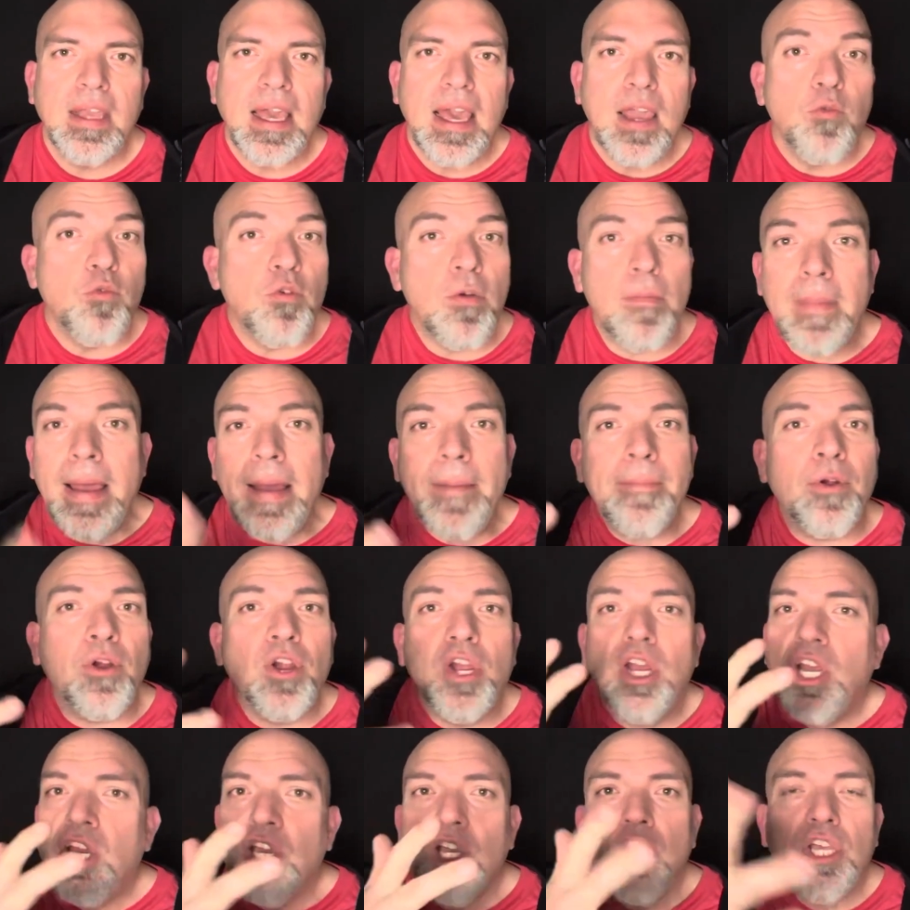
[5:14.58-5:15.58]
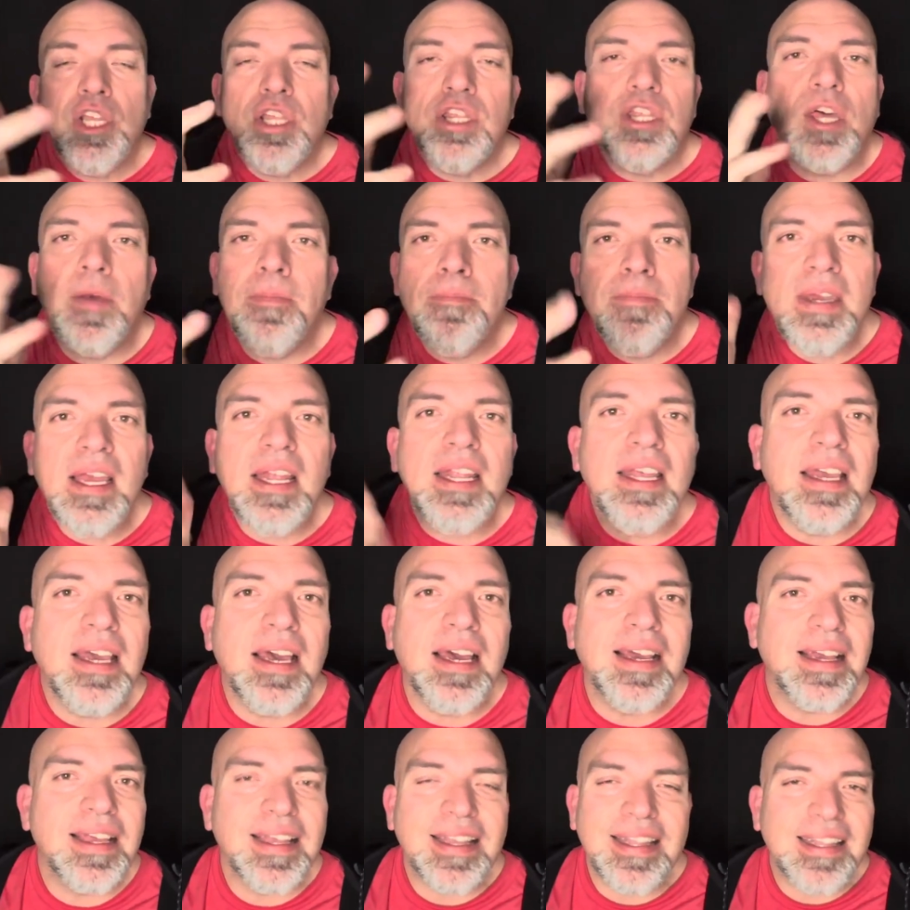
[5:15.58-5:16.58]
Remember, the
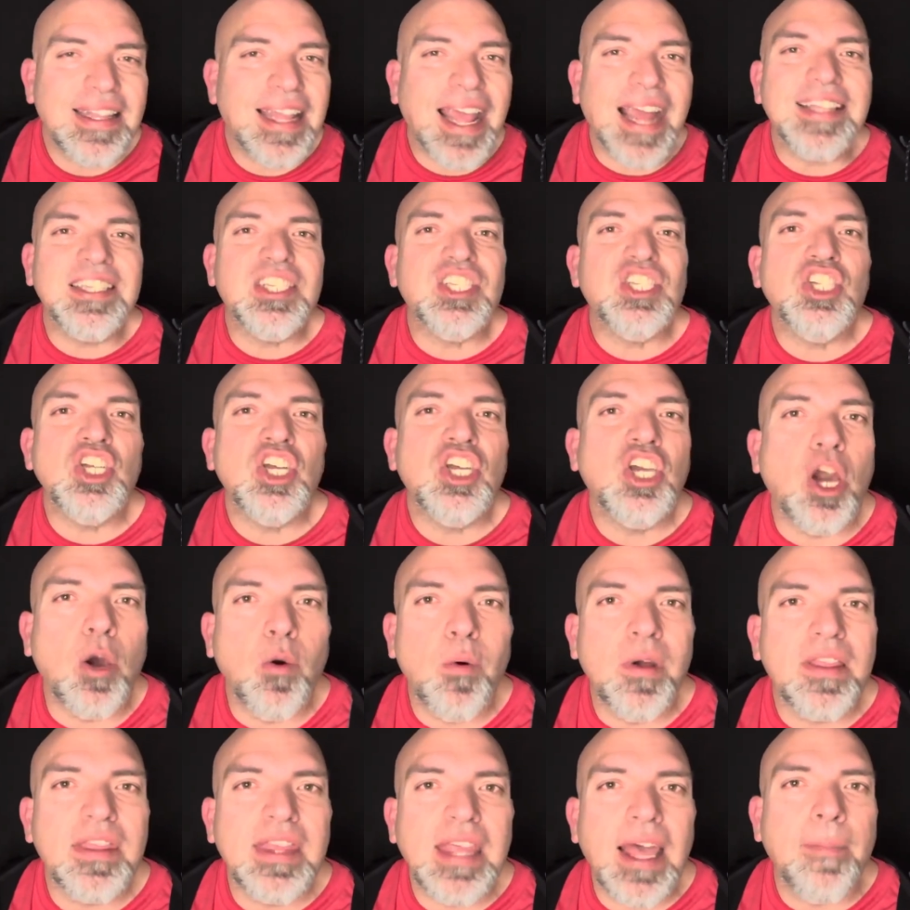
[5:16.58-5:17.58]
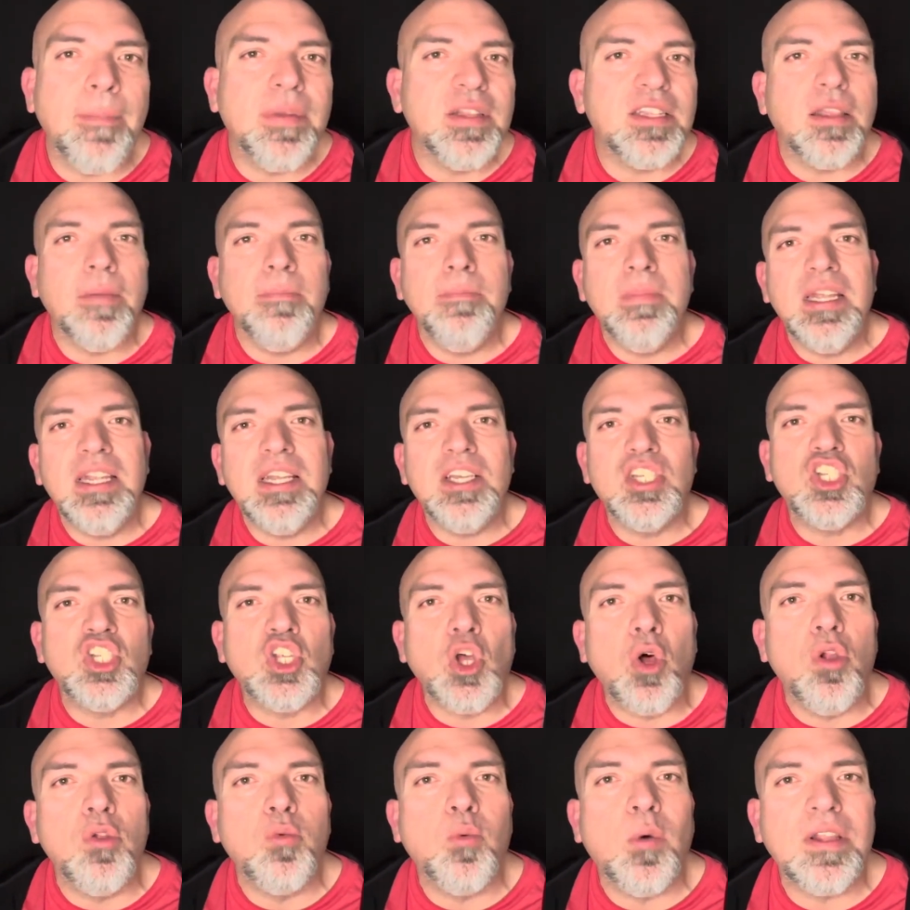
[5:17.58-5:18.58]
media gets to go at them, but the media is
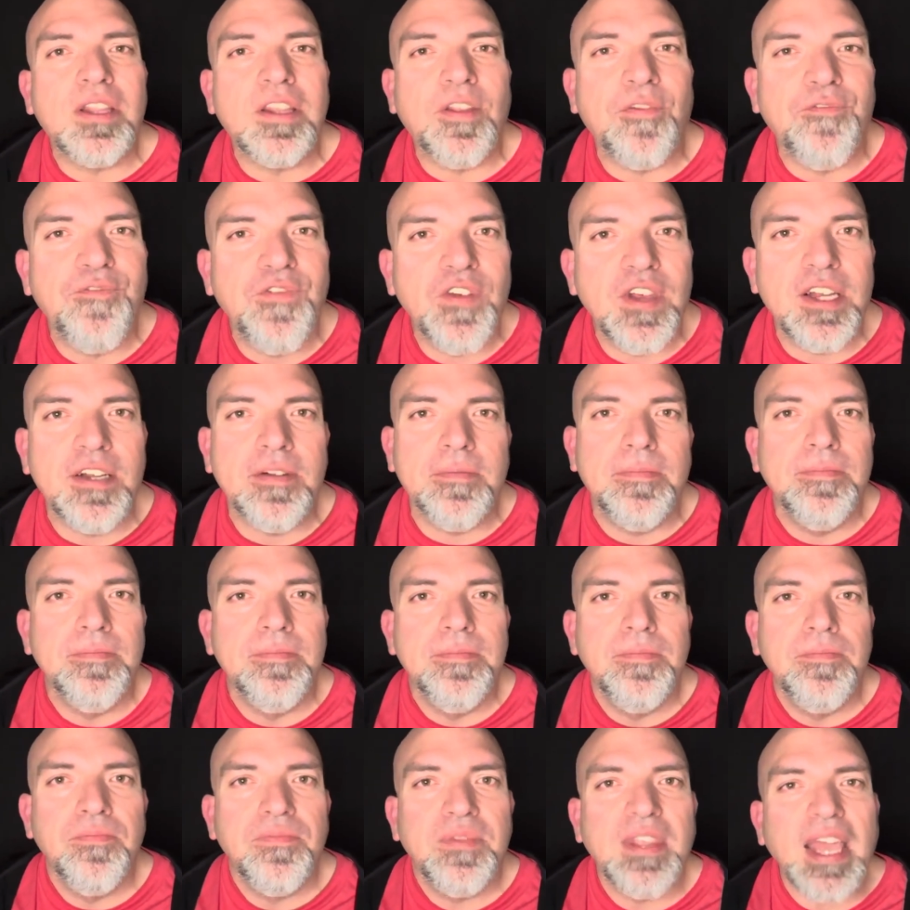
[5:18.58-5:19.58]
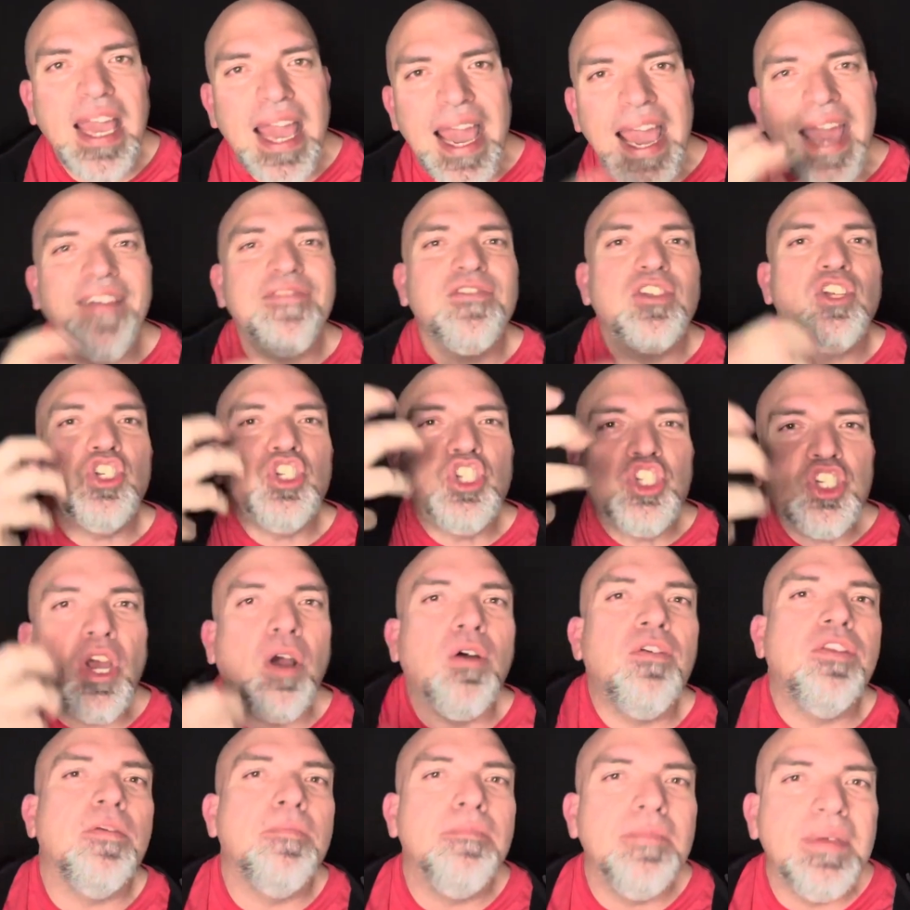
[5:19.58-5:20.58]
told what to film. They have to show
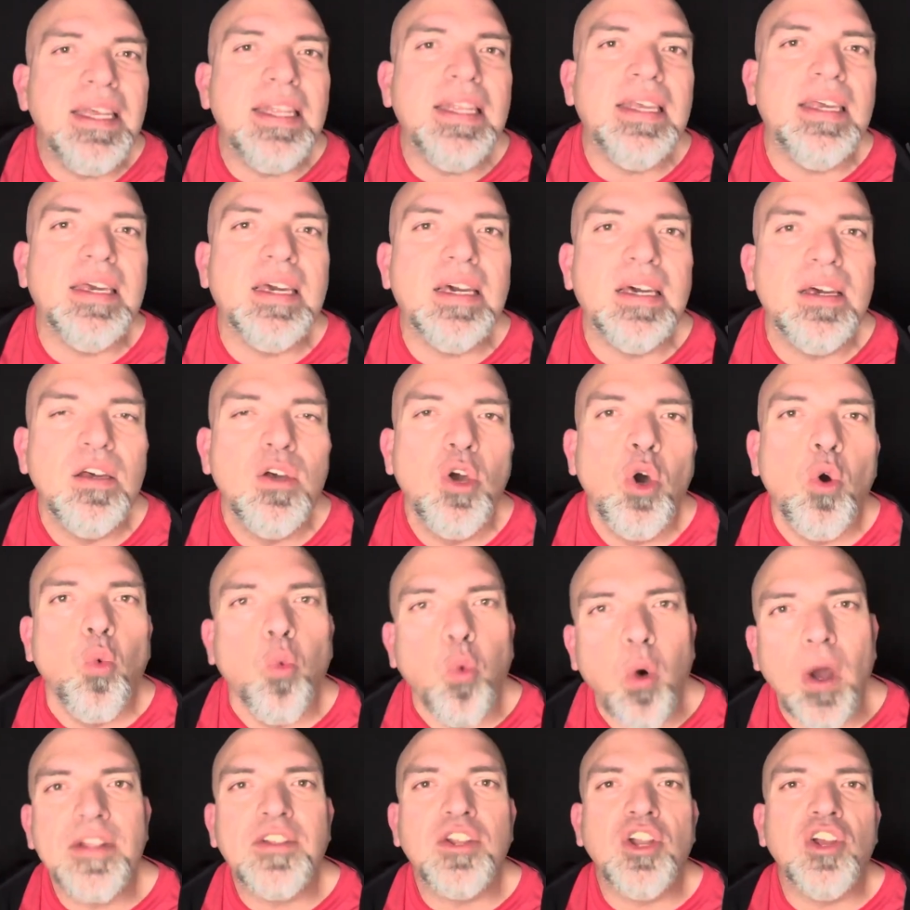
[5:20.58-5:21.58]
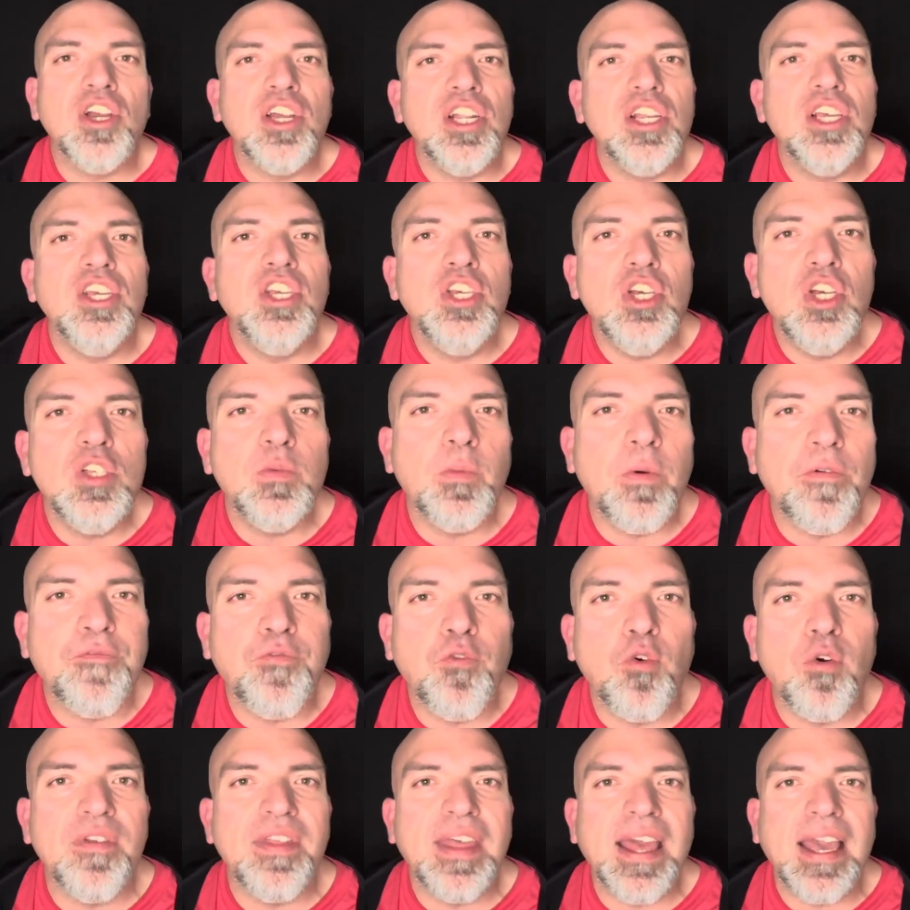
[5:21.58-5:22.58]
the media what they're going to use
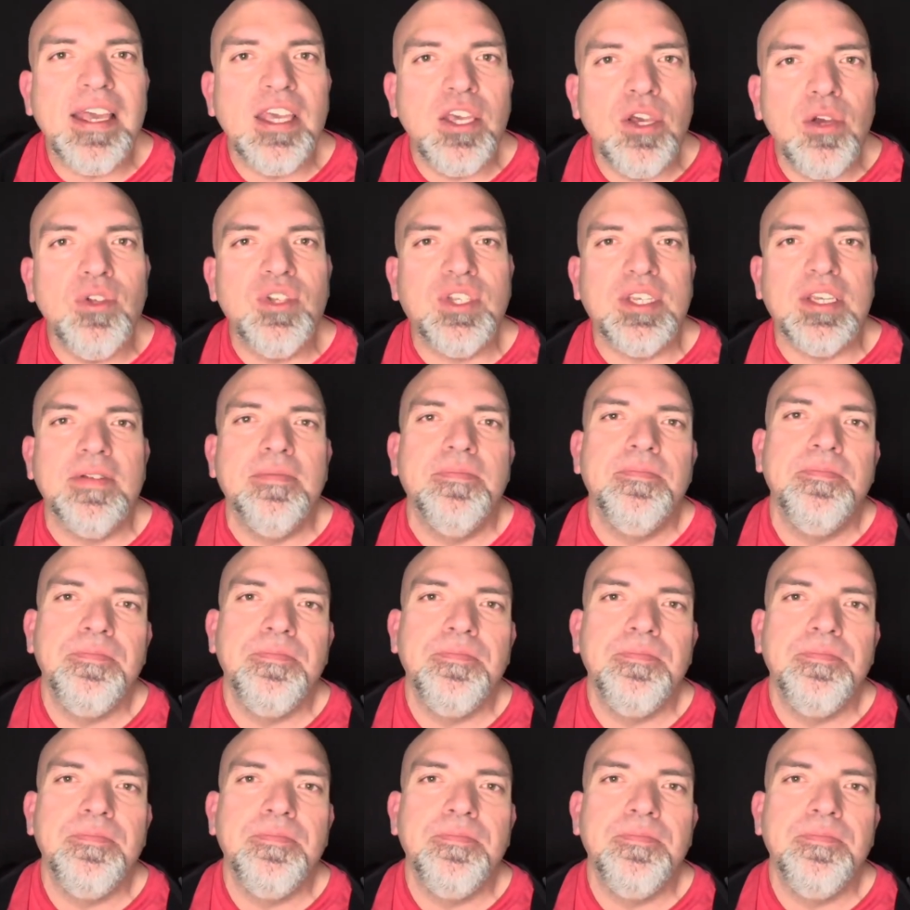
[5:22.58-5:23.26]
before they use it.